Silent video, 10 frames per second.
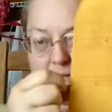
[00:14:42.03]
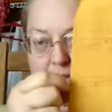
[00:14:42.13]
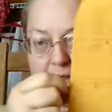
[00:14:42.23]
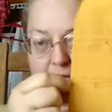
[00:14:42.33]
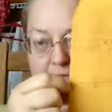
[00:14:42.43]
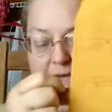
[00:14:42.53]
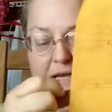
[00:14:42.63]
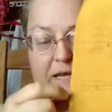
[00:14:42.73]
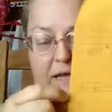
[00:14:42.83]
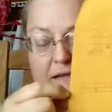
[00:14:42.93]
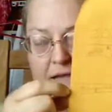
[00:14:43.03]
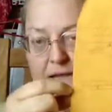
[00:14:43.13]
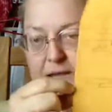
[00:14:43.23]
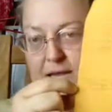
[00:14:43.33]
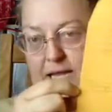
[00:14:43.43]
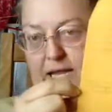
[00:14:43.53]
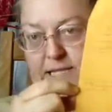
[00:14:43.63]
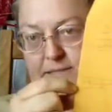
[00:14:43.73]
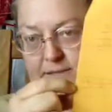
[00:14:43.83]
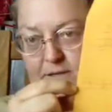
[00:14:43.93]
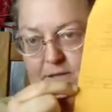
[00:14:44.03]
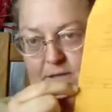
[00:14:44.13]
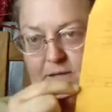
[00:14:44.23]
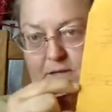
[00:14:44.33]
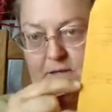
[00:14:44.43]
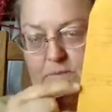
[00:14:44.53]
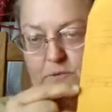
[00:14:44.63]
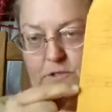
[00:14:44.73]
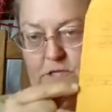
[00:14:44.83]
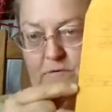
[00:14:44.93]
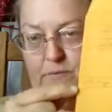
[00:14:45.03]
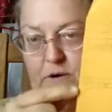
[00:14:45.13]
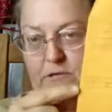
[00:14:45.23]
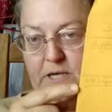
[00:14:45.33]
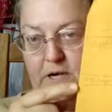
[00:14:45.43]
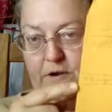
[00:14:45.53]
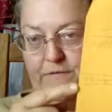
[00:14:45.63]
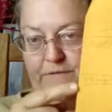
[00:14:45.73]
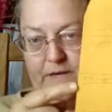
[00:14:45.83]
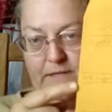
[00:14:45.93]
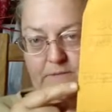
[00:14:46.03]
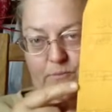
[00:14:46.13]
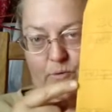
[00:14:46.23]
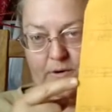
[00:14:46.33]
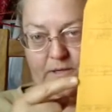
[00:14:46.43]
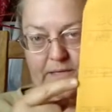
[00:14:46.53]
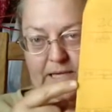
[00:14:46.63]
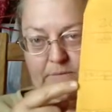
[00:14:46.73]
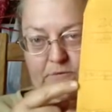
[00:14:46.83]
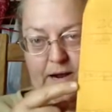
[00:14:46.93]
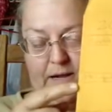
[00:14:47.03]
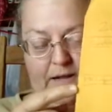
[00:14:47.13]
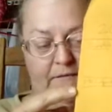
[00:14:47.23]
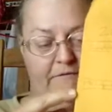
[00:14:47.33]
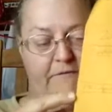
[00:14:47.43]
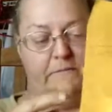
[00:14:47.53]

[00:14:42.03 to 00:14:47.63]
layer feed. And yes, the percent of protein in your feed is important to keep track of.